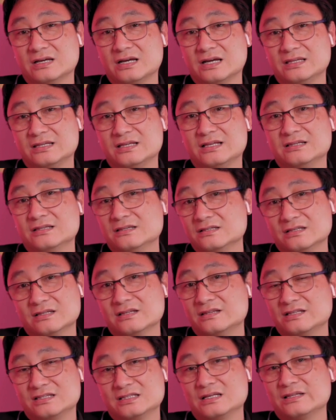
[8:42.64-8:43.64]
And then the
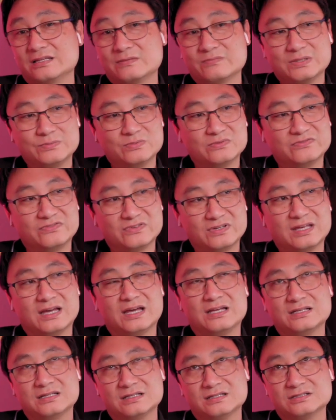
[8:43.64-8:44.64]
other thing that I think people
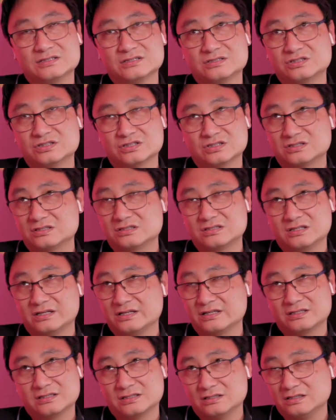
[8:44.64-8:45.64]
forget is, just
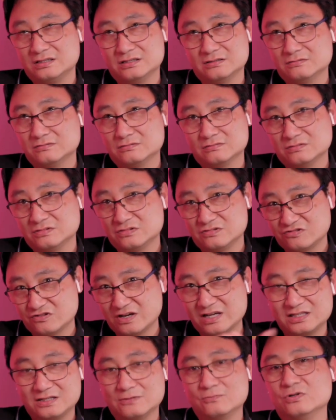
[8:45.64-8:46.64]
like in
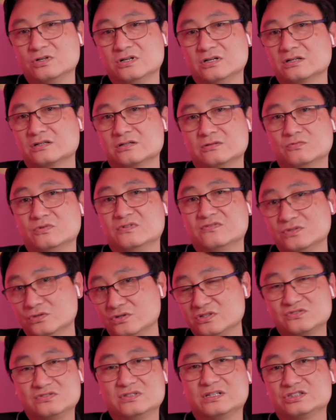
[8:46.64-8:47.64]
grading work, with
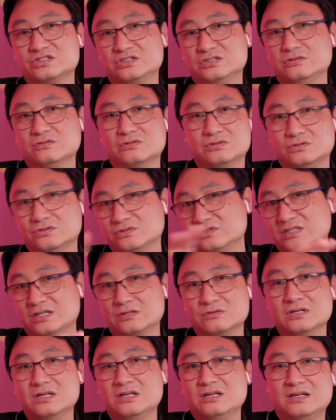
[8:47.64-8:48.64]
noise reduction, you can
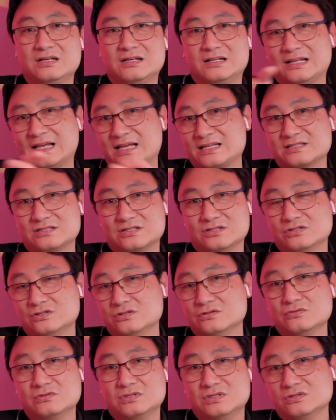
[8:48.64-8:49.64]
also lasso,
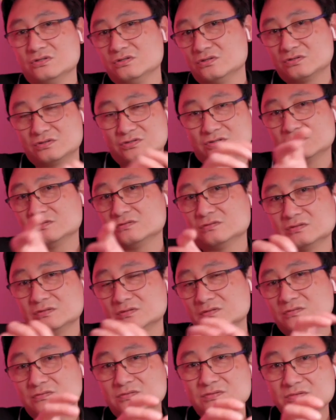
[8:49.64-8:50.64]
you can
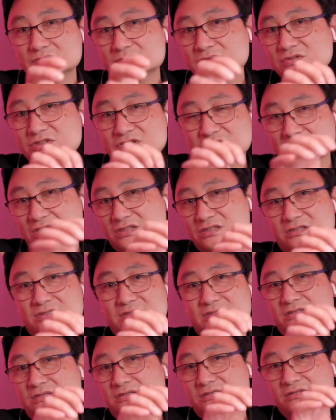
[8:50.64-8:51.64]
just
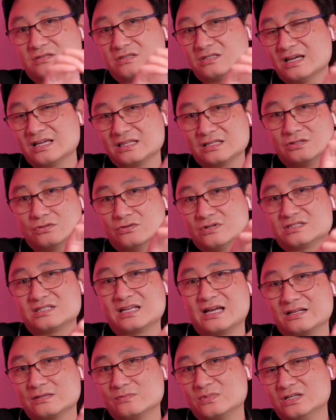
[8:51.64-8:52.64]
take the noise
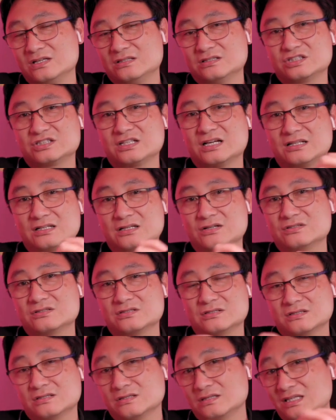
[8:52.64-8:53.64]
down a bit in the shadows
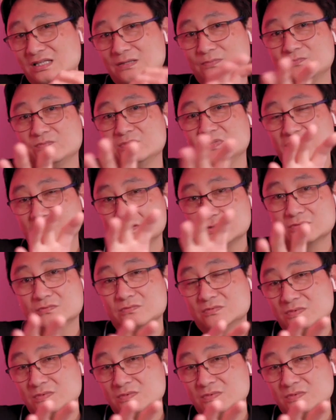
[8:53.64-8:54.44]
and keep, you know,